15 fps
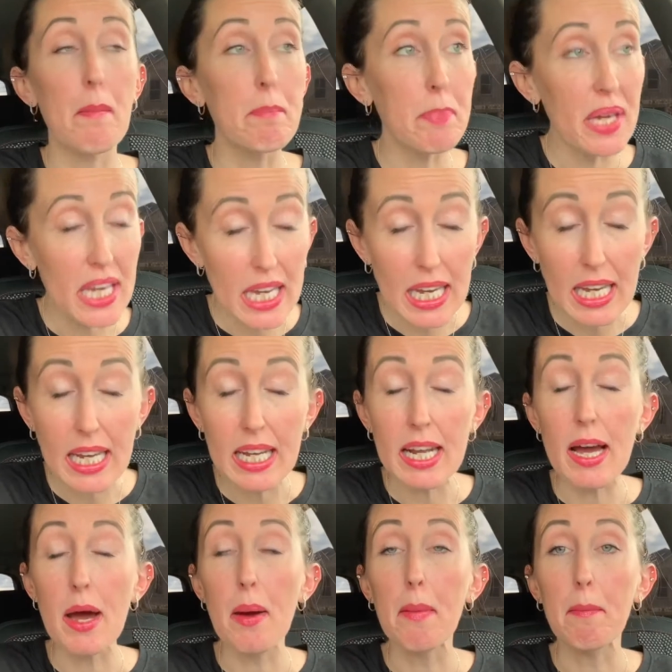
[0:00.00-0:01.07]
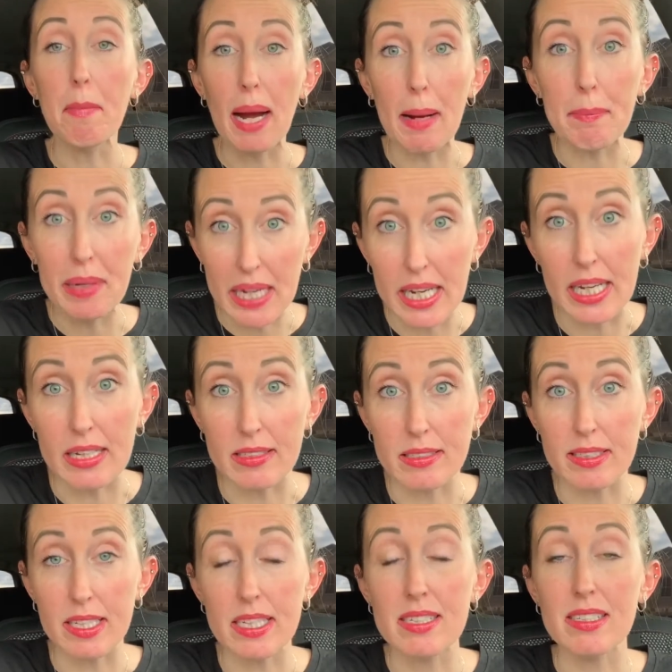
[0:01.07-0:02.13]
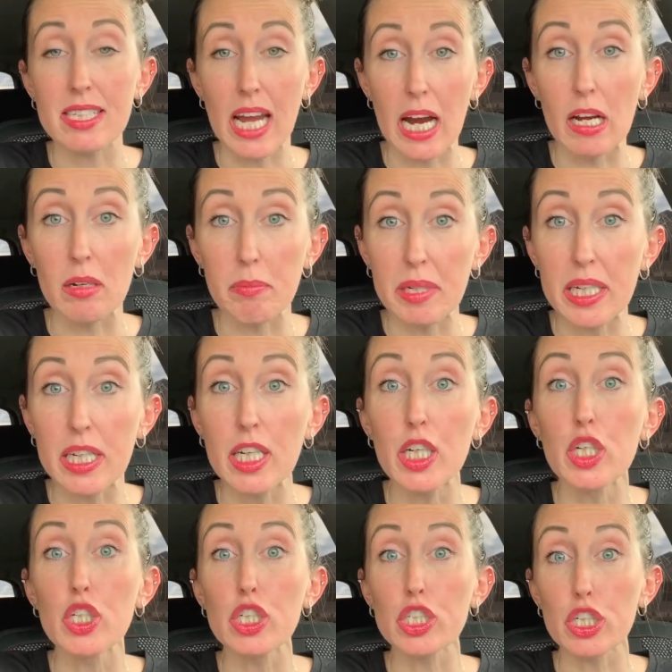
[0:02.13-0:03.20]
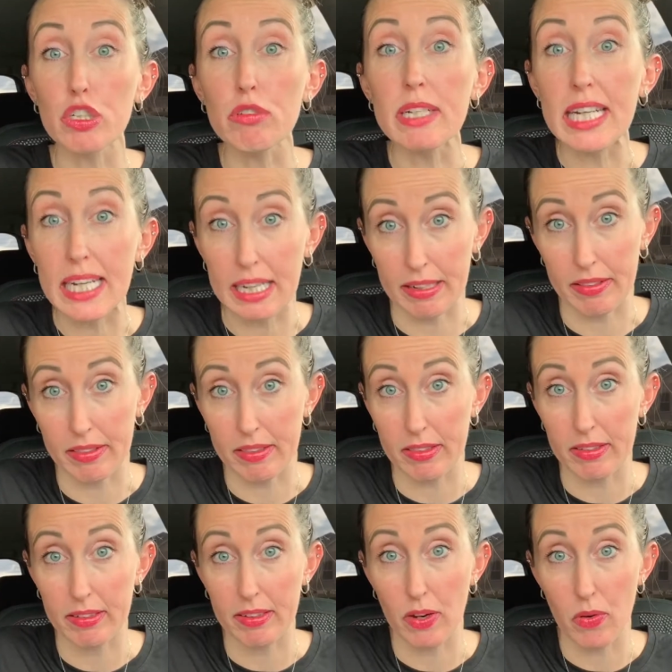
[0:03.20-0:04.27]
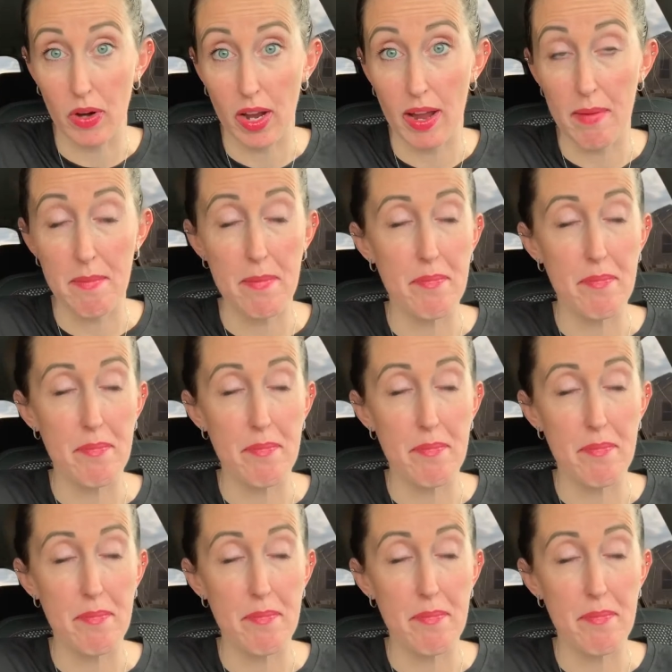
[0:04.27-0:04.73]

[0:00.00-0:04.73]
Peed my pants. Scared me to death, okay?